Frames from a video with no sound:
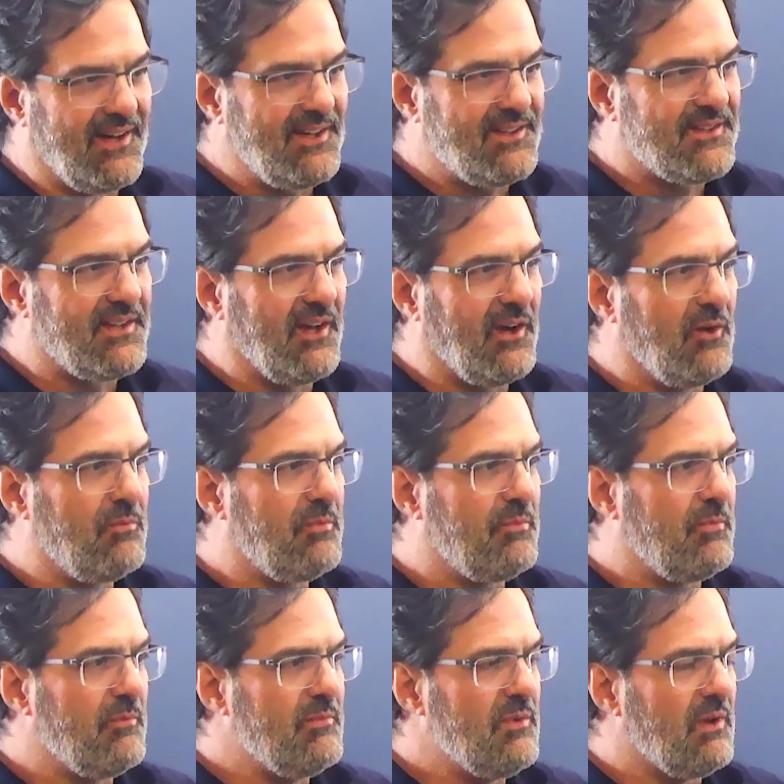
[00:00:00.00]
Right. So
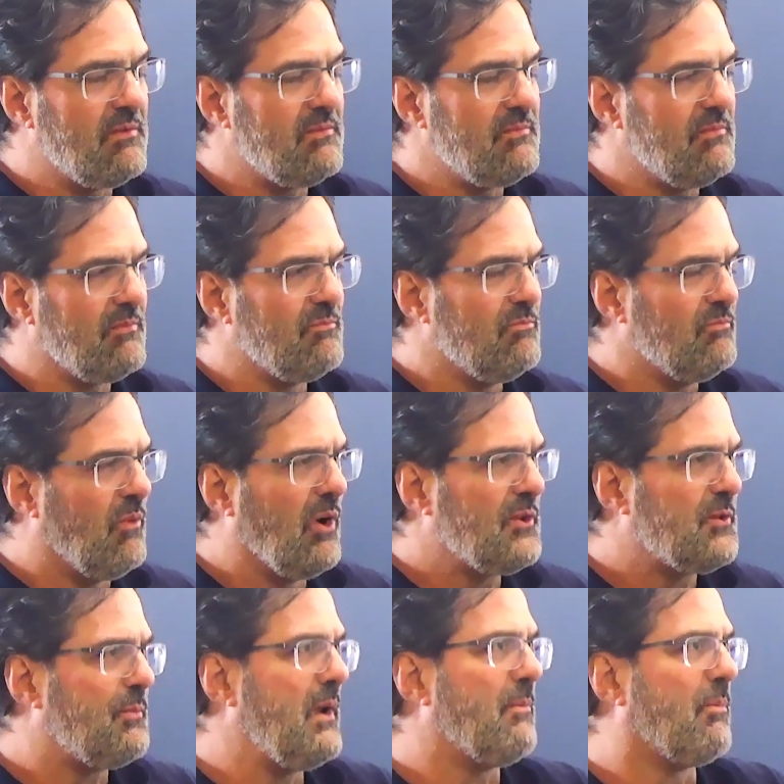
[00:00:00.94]

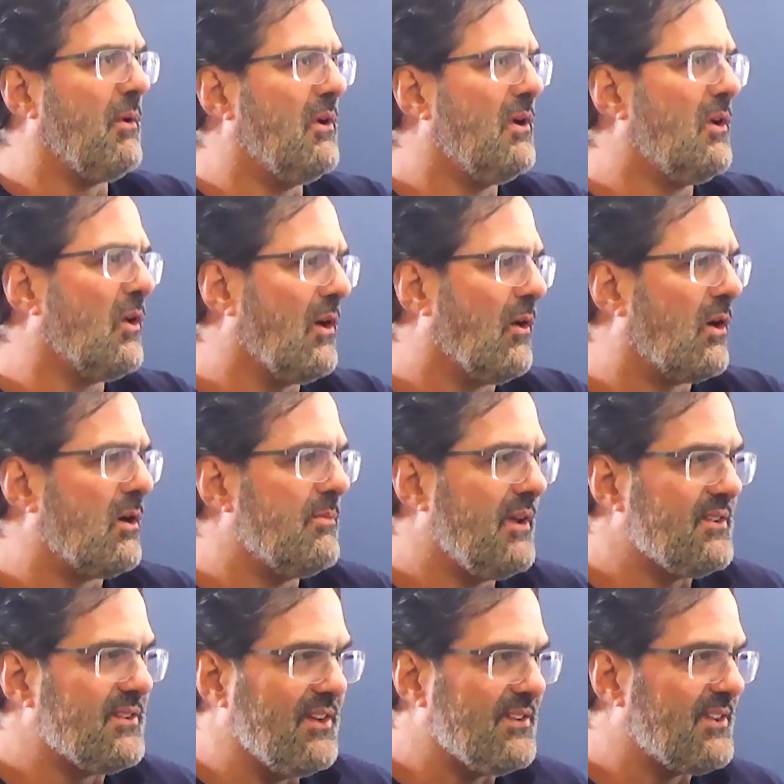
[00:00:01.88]
most people or
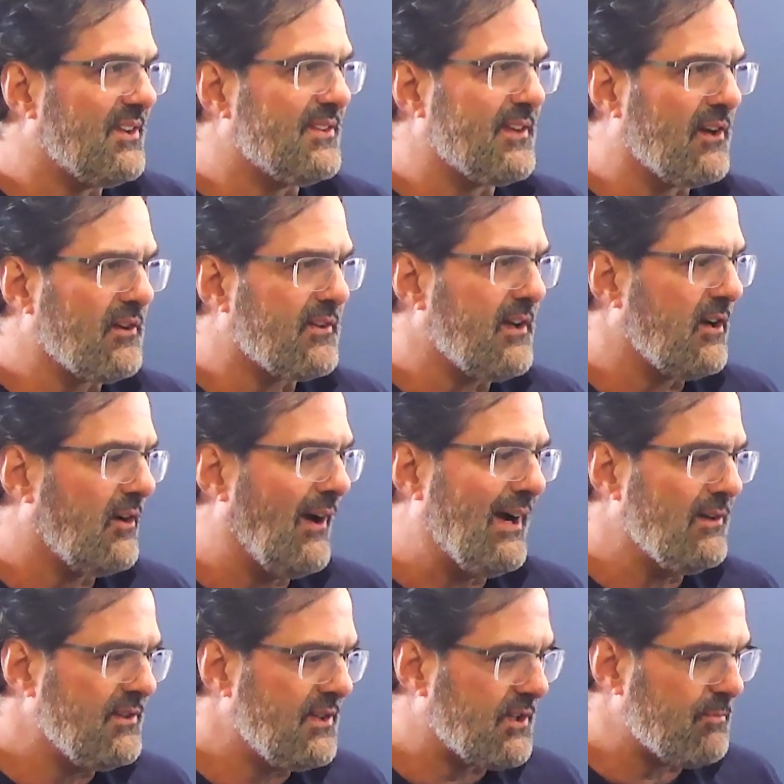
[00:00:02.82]
businesses aren't going to go
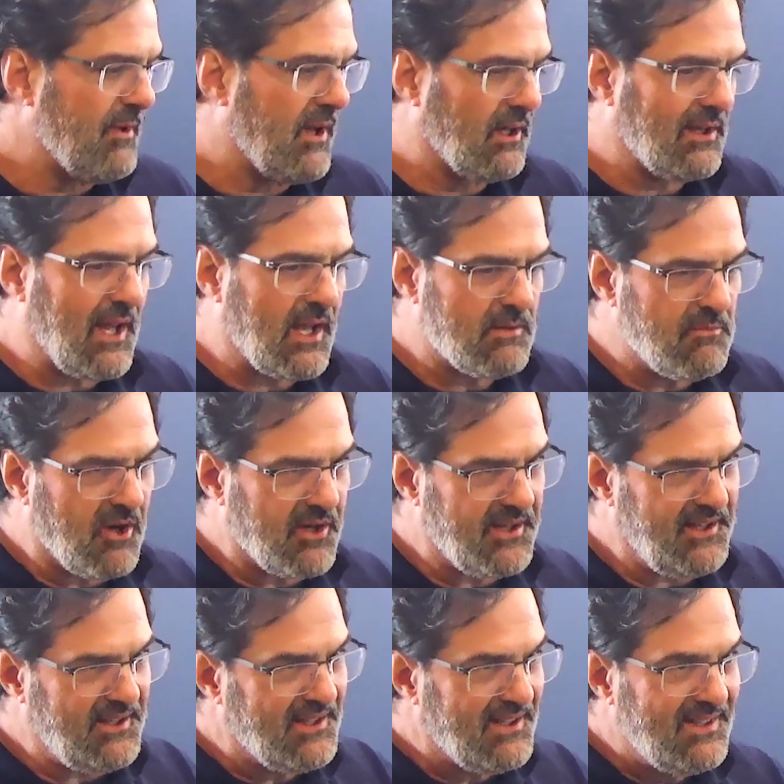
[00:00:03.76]
out and spend a lot of
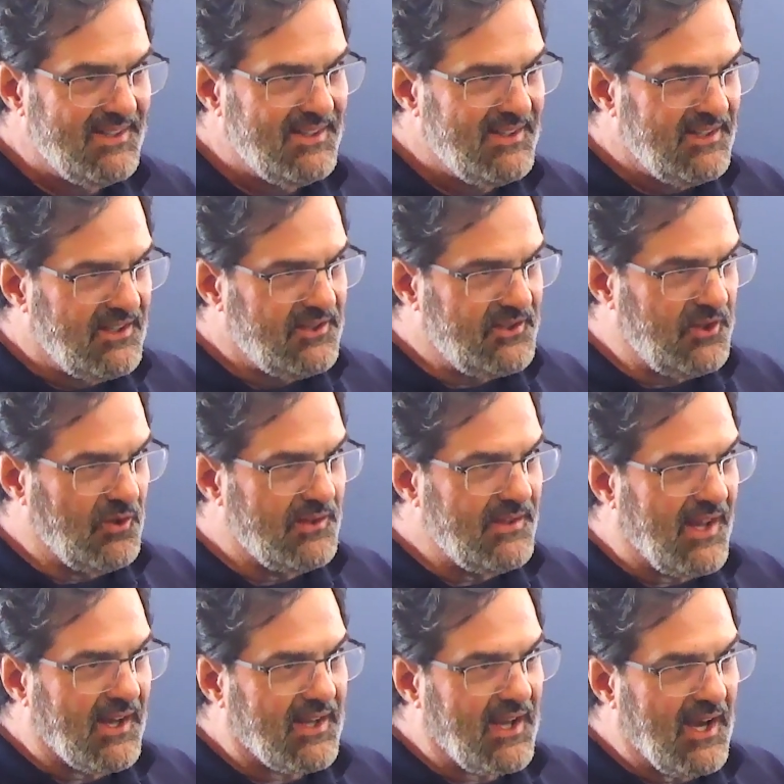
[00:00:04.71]
money doing
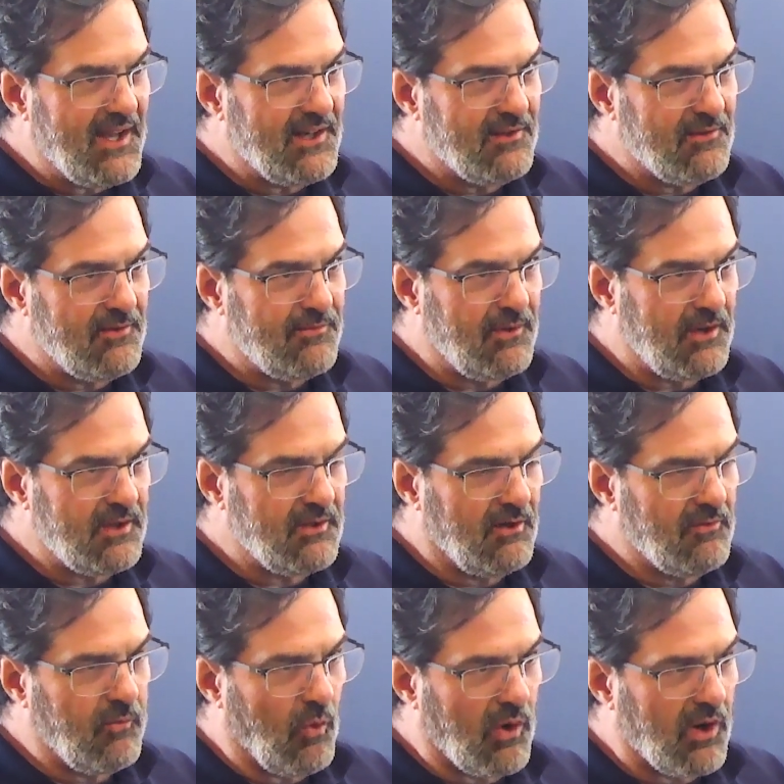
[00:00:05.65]
that kind
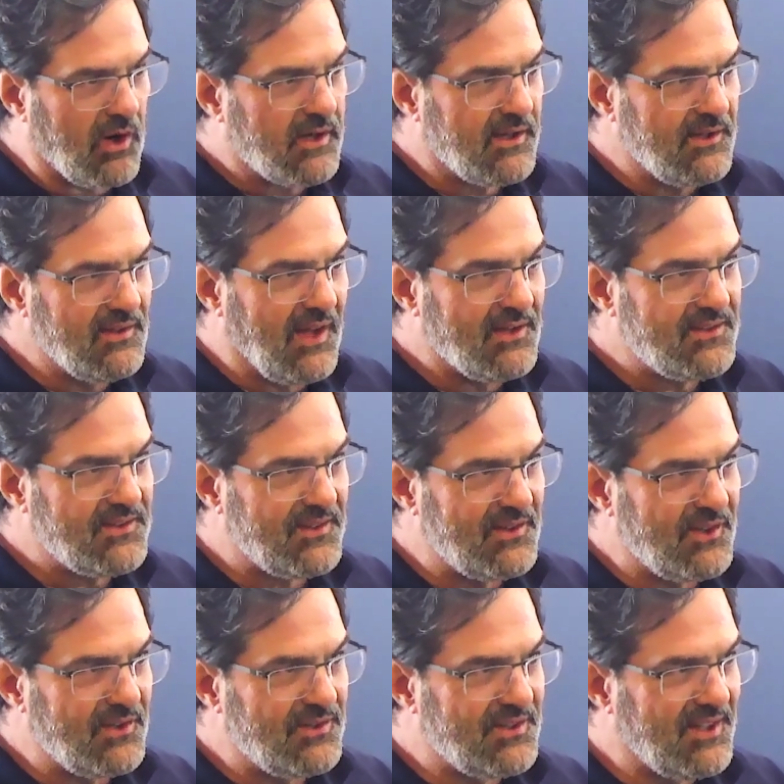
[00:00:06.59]
of work unless
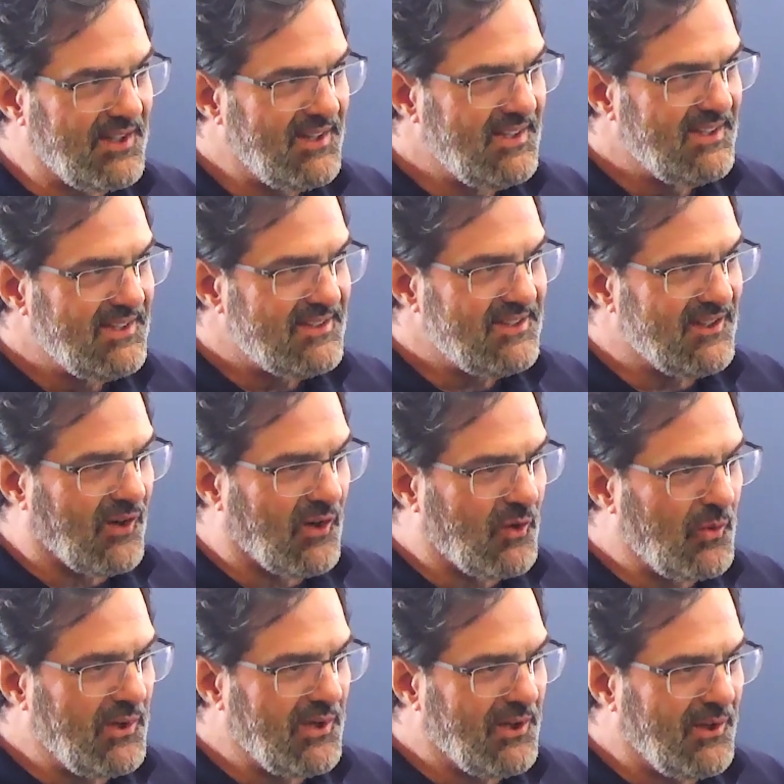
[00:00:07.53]
there's a
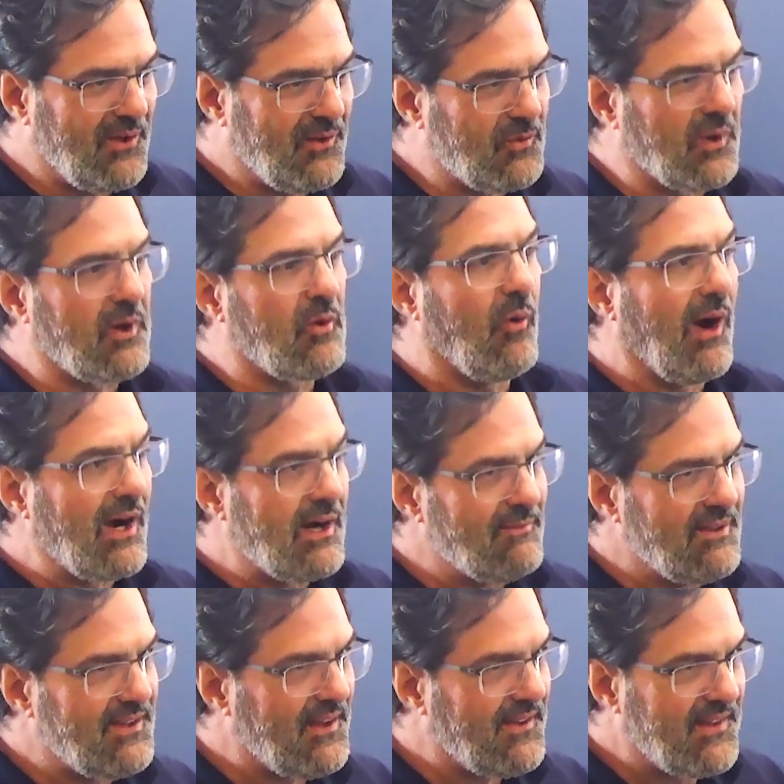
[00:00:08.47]
real
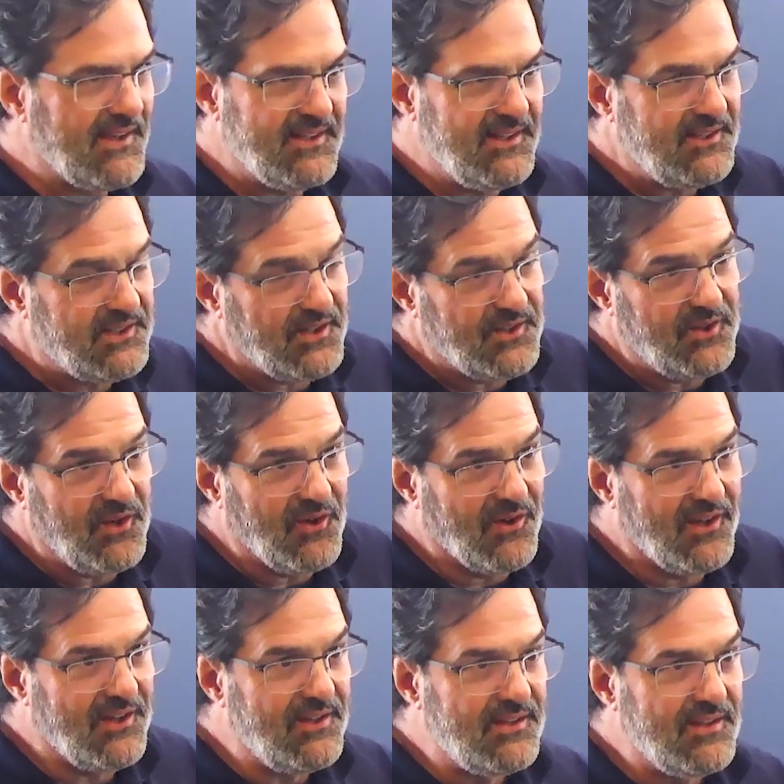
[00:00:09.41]
requirement that they need to do
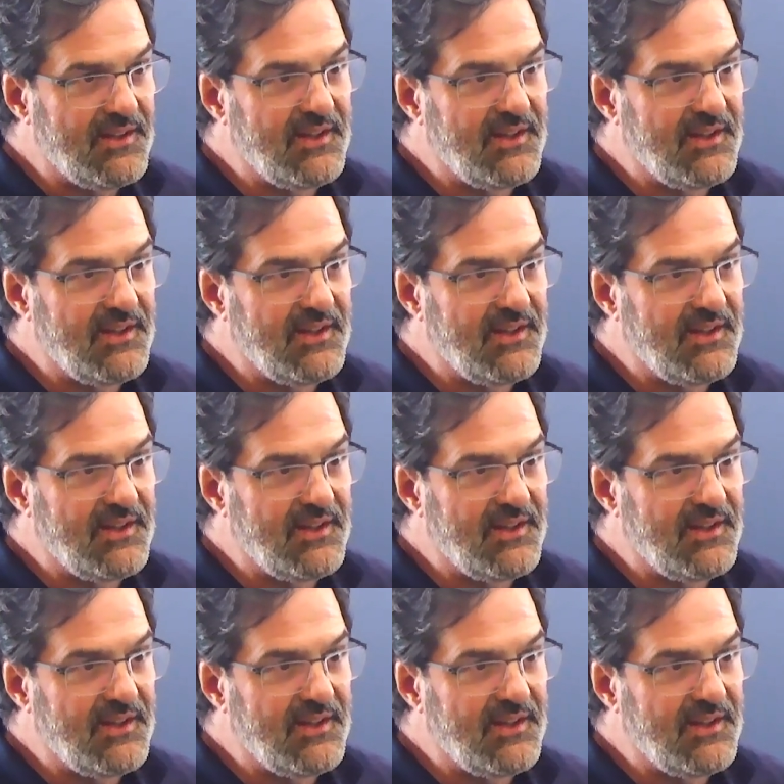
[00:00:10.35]
it.